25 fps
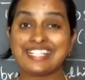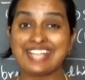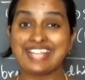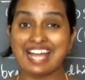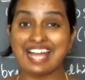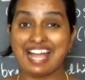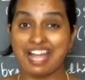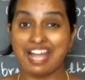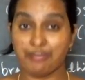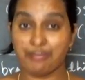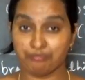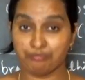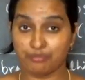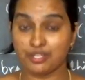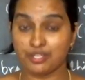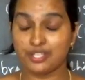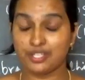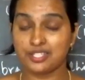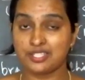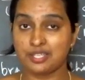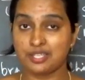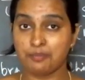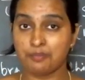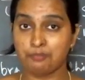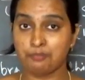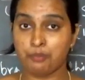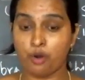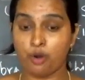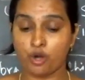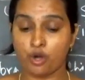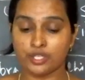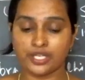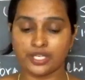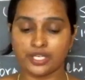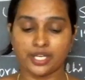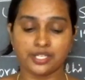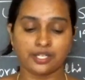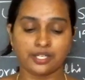Dam. It's
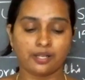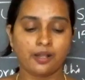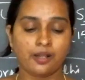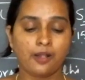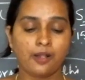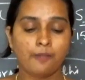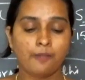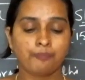important.